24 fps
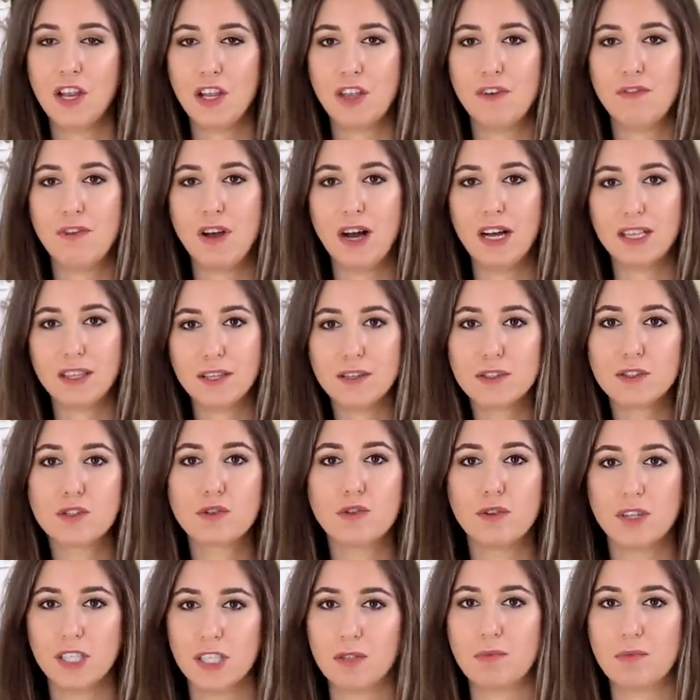You've got those
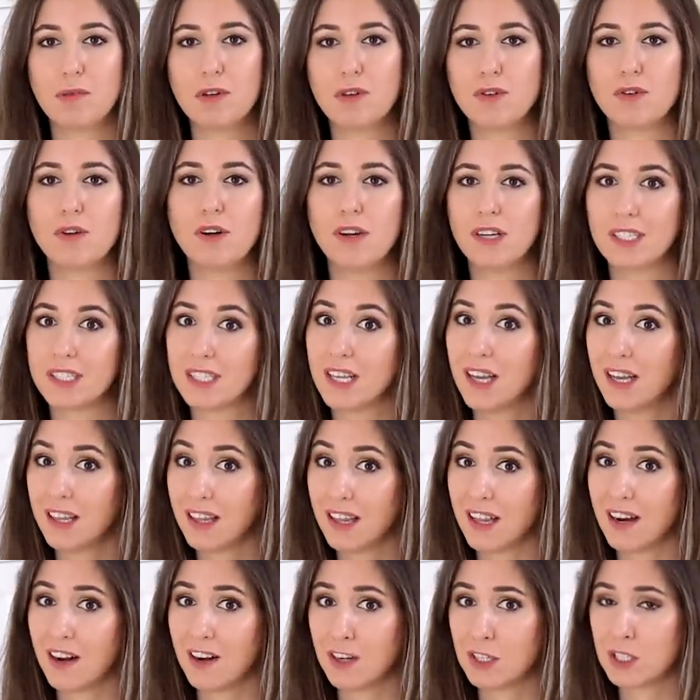crisper drawers
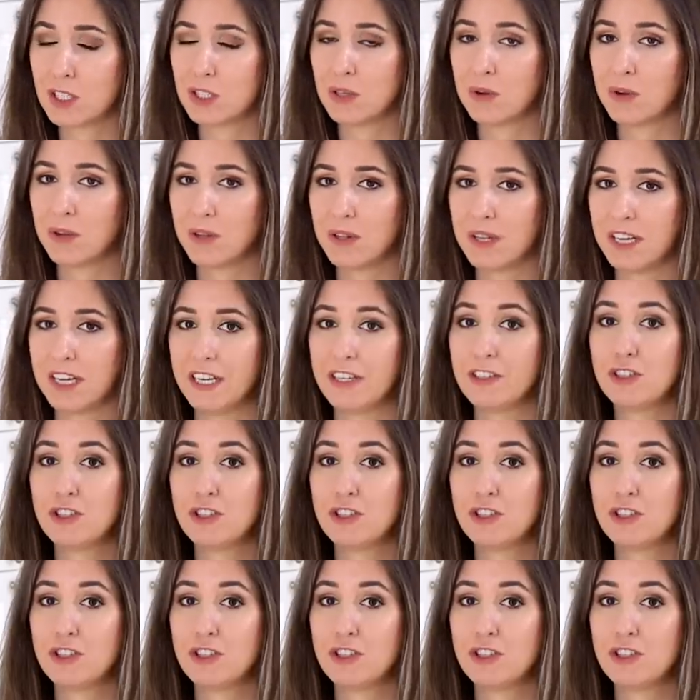that aren't so clean.